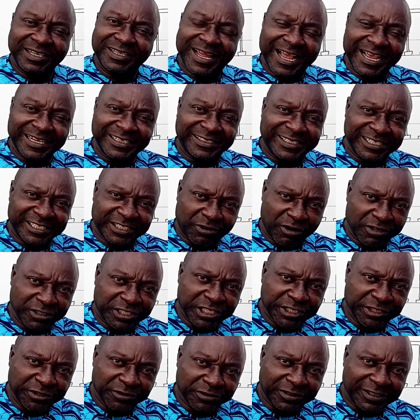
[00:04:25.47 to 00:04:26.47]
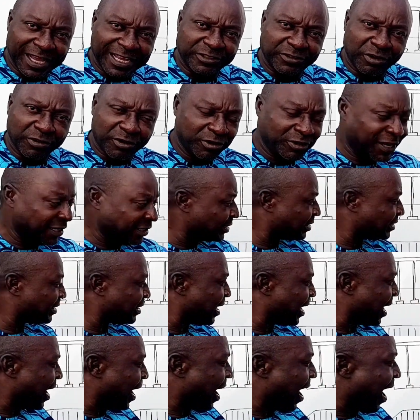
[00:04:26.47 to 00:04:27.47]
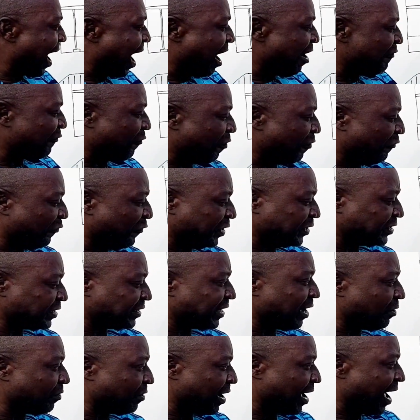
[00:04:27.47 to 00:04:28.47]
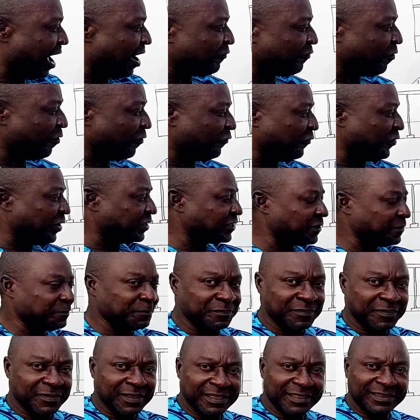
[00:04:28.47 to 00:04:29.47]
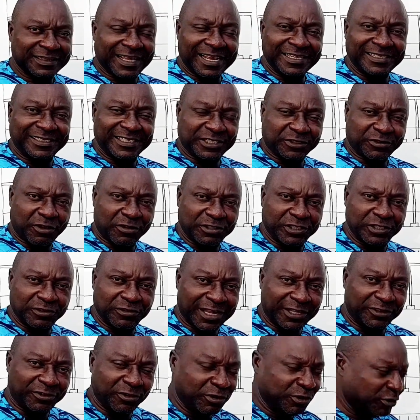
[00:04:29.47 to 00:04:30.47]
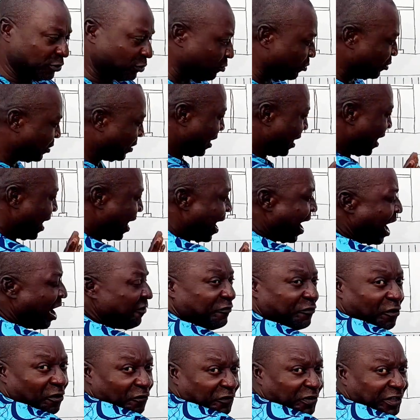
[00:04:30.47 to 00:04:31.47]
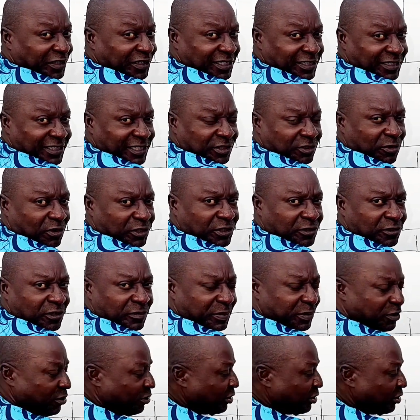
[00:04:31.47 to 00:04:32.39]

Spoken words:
that is discontinued, that is not good, that is half of it now, half of it that is discontinued. I told you half of it is discontinued